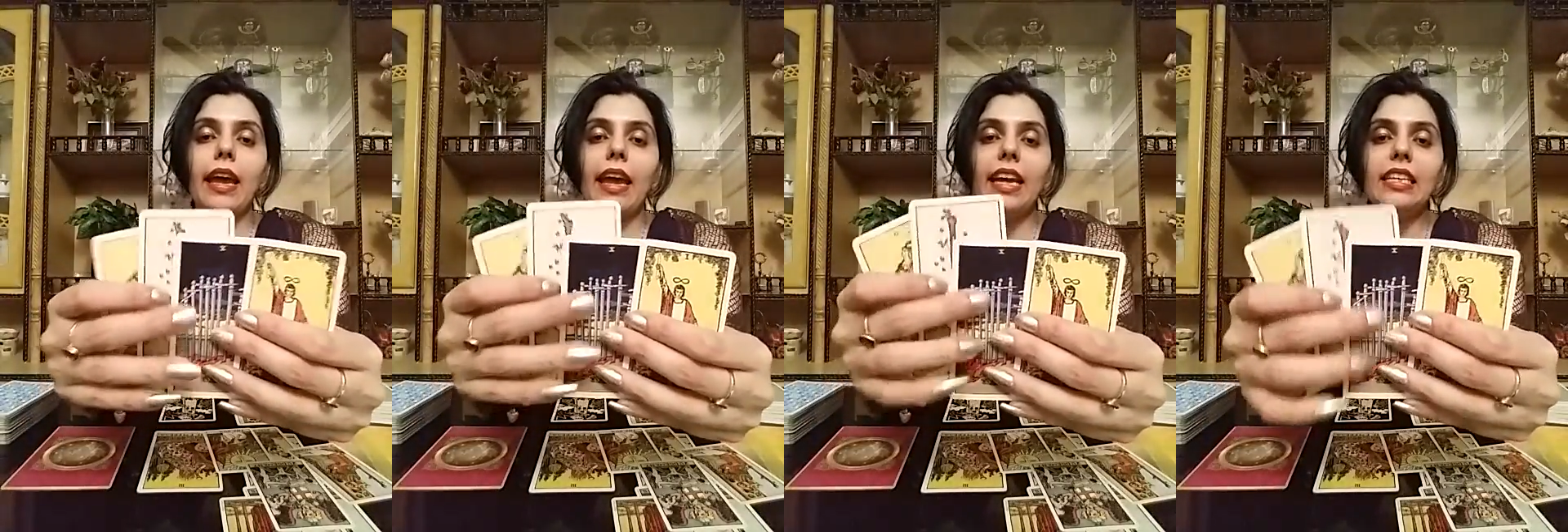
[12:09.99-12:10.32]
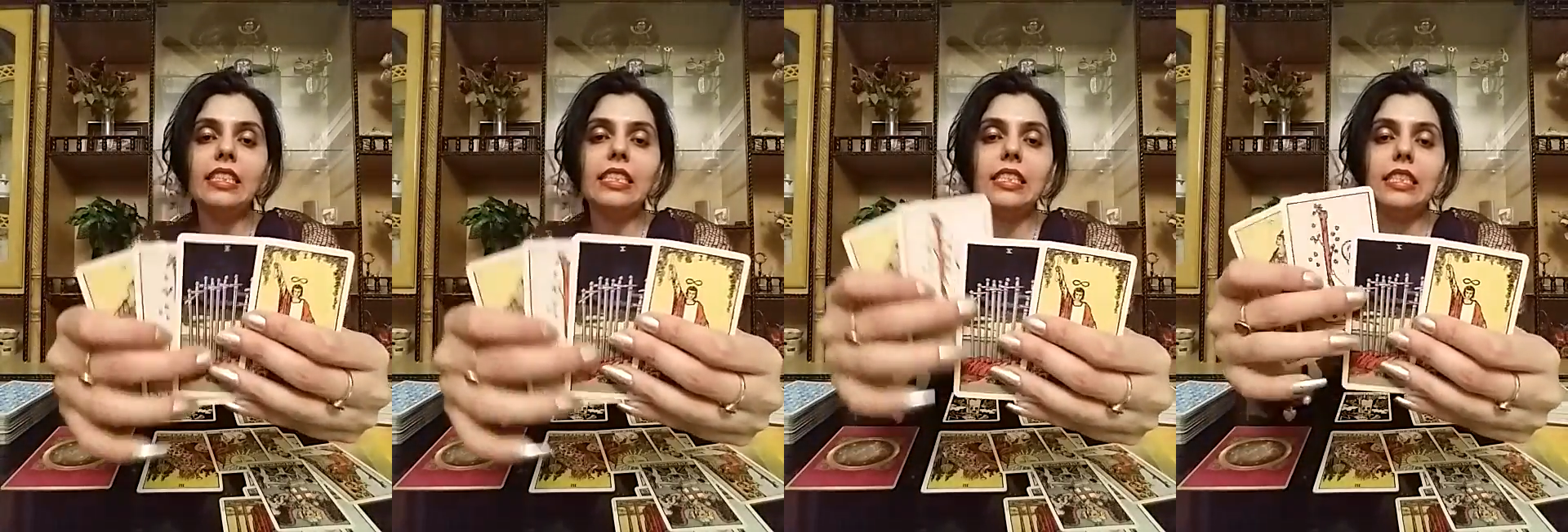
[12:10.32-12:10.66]

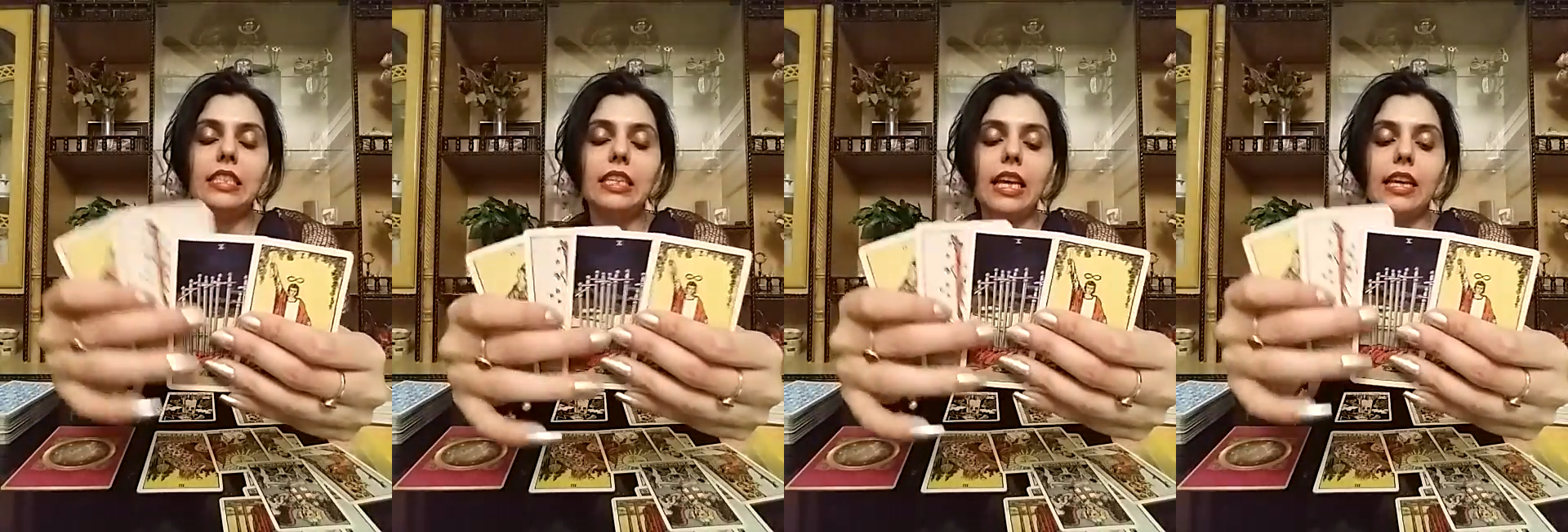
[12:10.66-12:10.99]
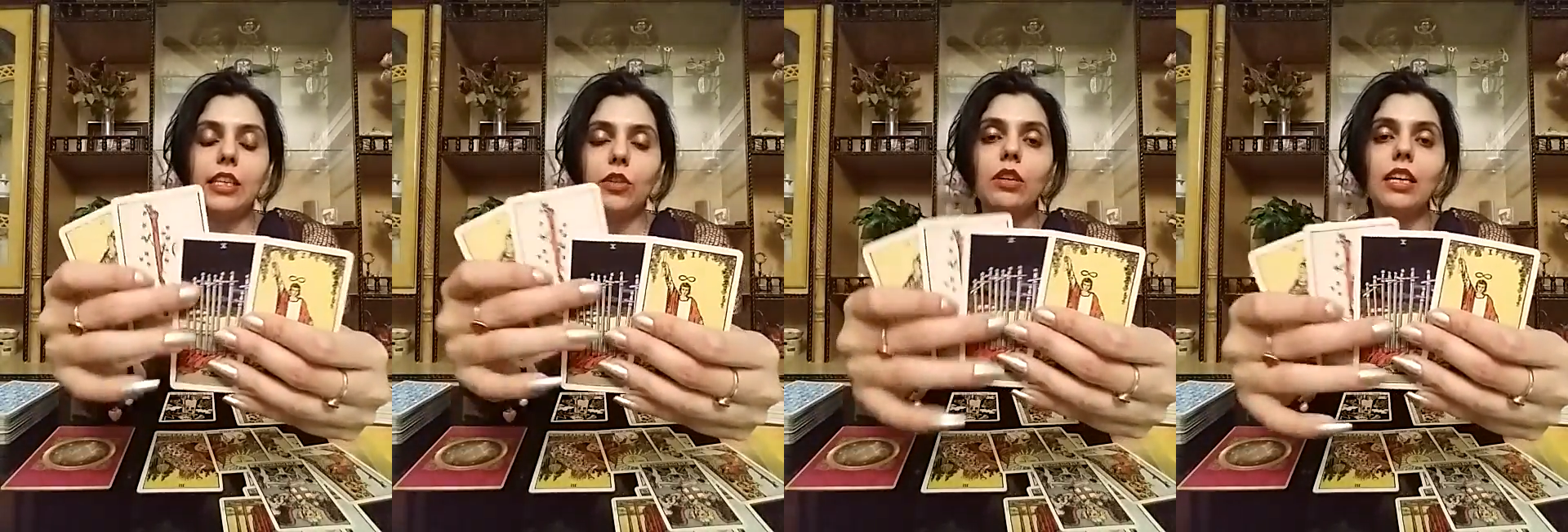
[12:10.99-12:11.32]
And,
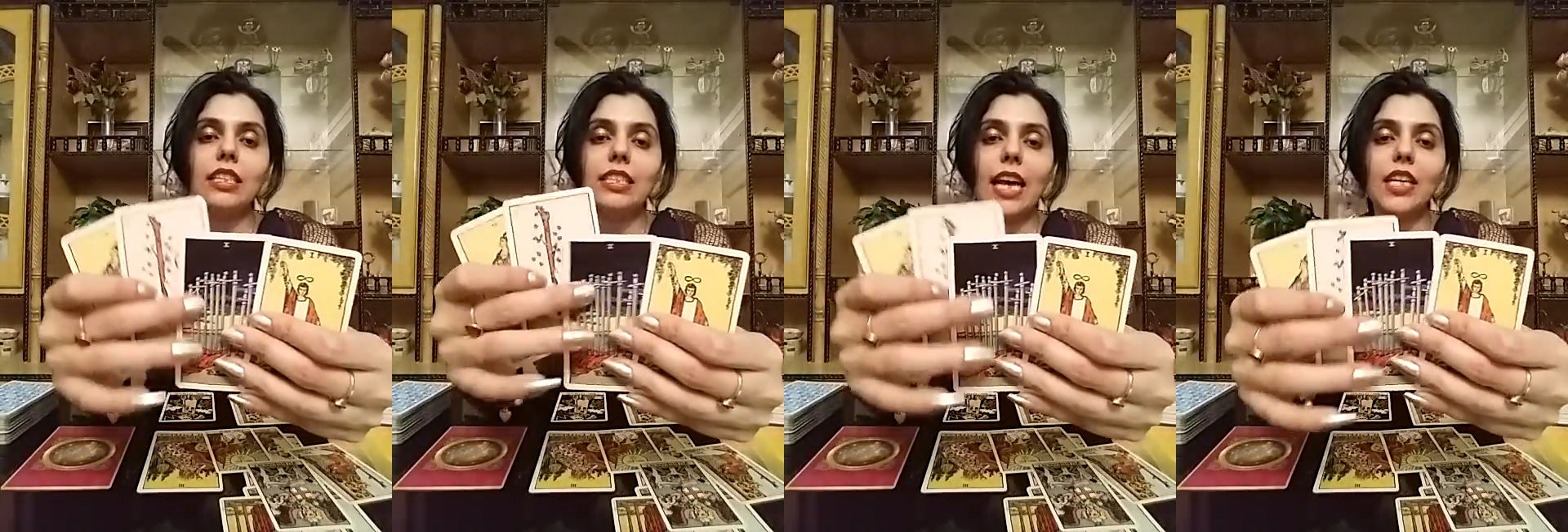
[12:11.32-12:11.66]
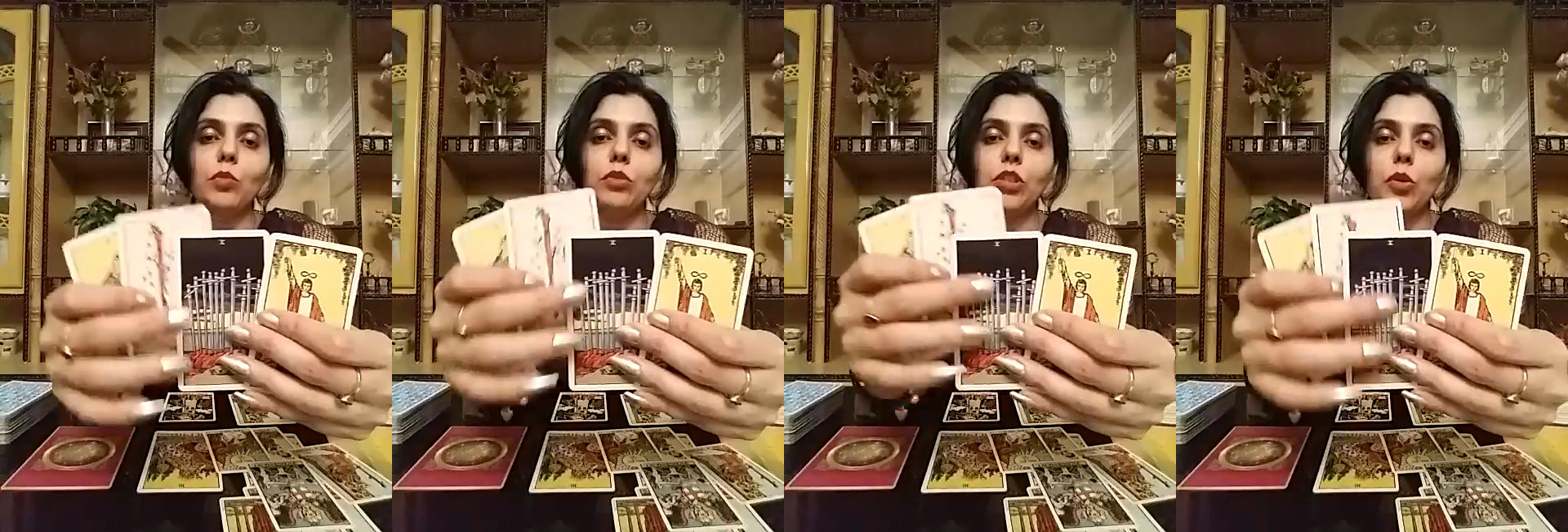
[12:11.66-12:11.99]
cut
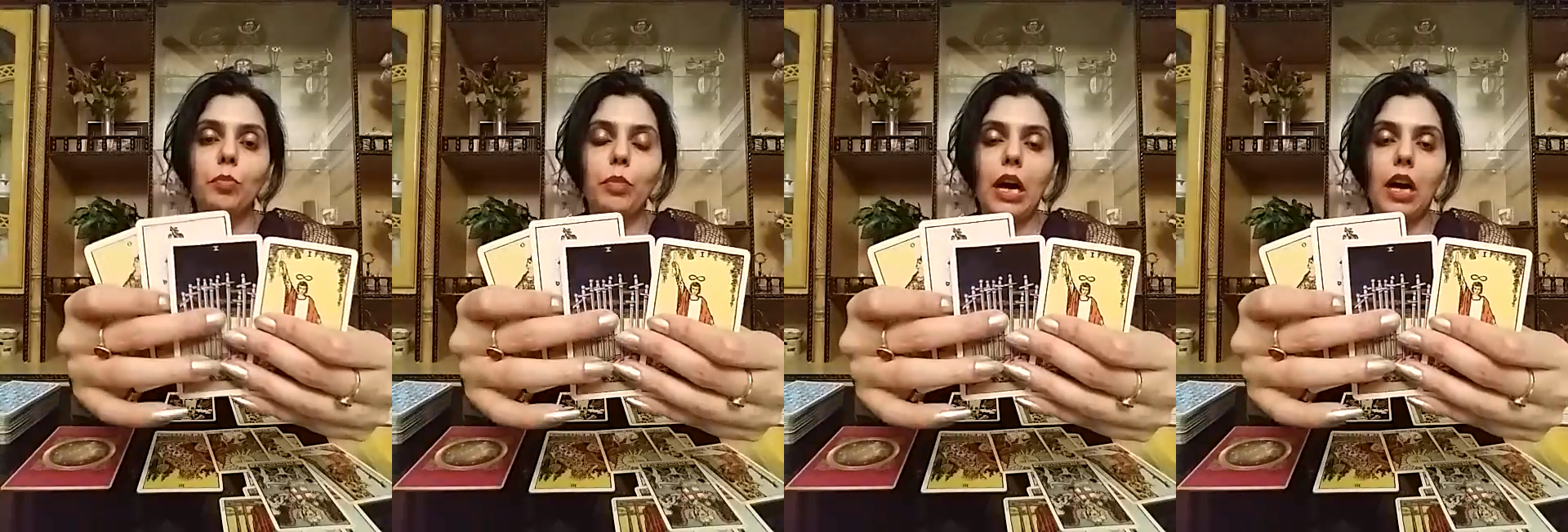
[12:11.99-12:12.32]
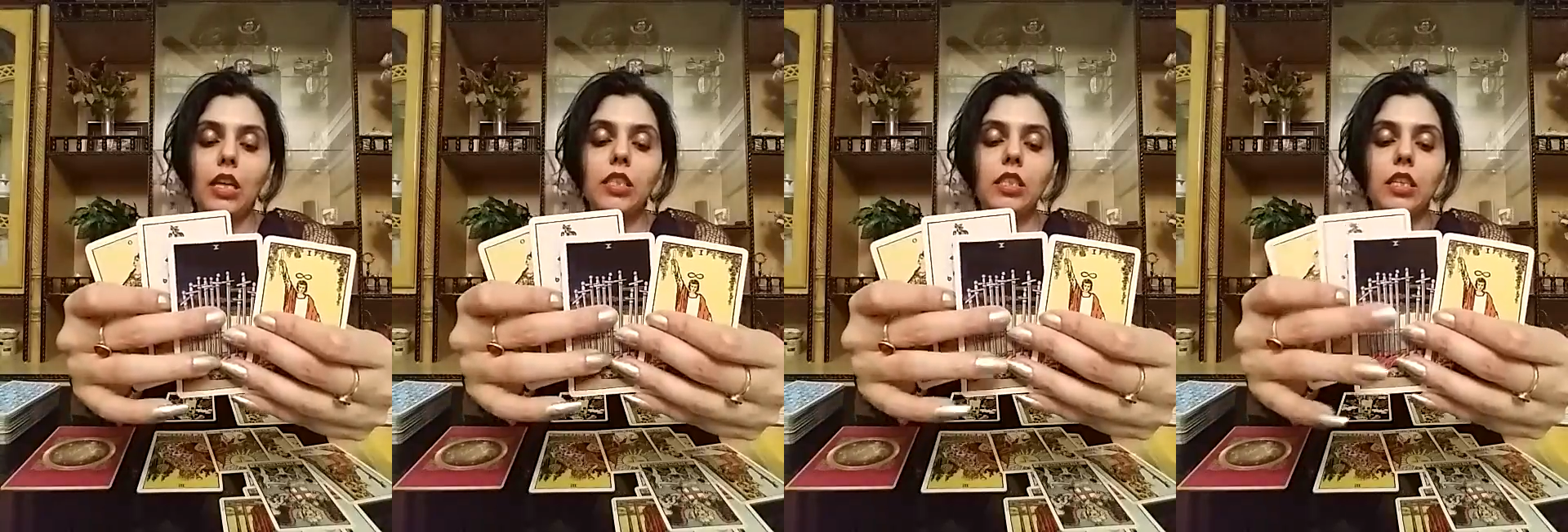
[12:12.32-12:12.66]
ties with your
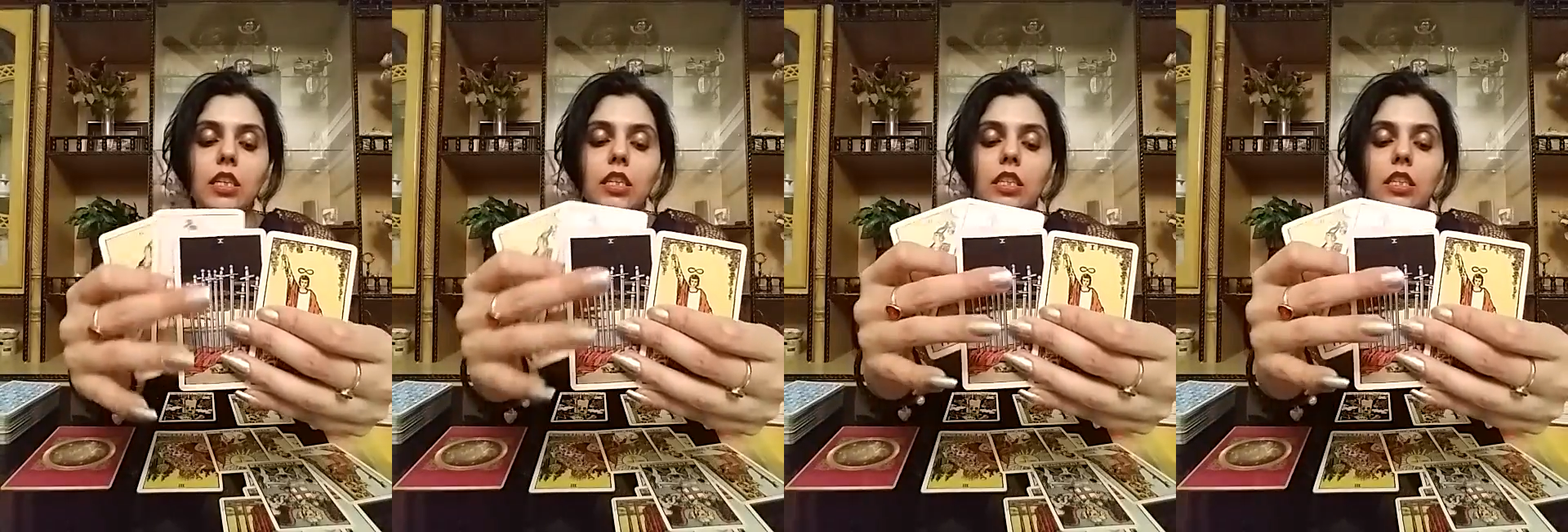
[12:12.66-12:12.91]
past.